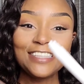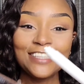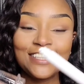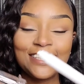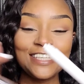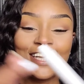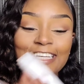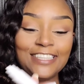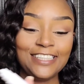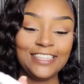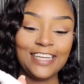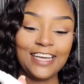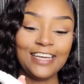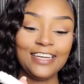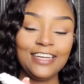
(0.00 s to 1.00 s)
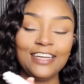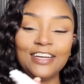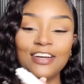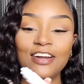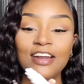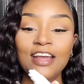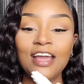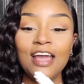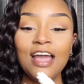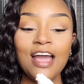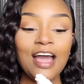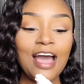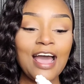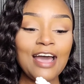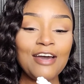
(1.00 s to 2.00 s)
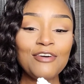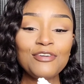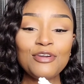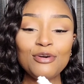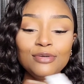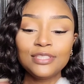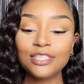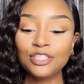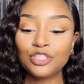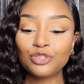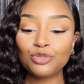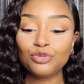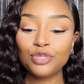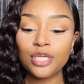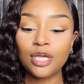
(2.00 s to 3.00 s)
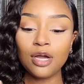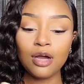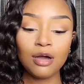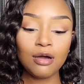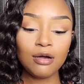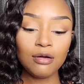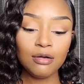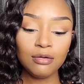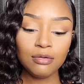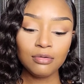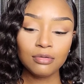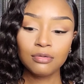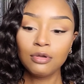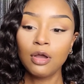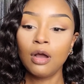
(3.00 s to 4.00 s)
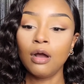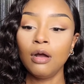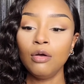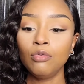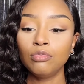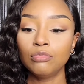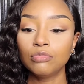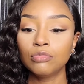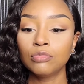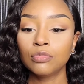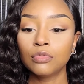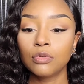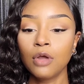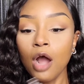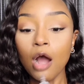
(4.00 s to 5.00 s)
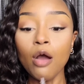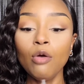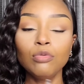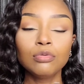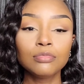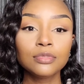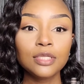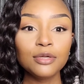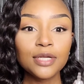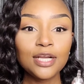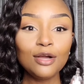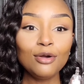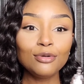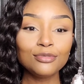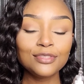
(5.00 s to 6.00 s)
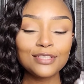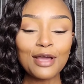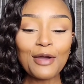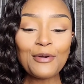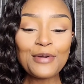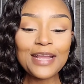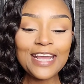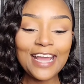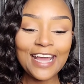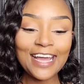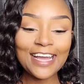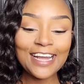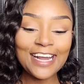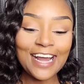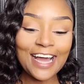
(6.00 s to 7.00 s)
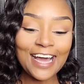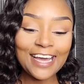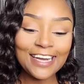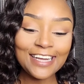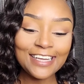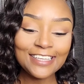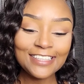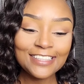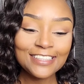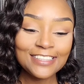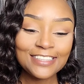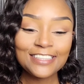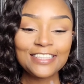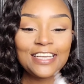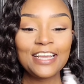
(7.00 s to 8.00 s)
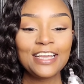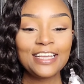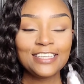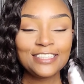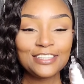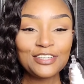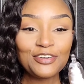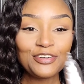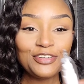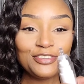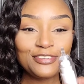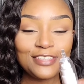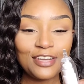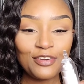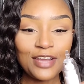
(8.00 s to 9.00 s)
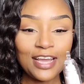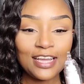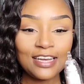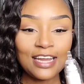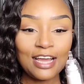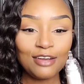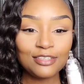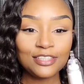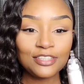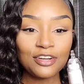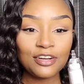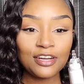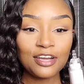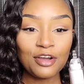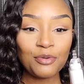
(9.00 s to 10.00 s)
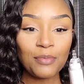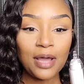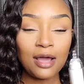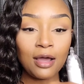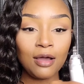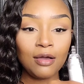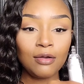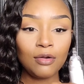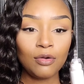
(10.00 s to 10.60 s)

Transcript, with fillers: I just snatched it out of here. I don't know what to do, y'all. Oh, oh, there it goes. Okay, got it. okay, now it's done. Okay.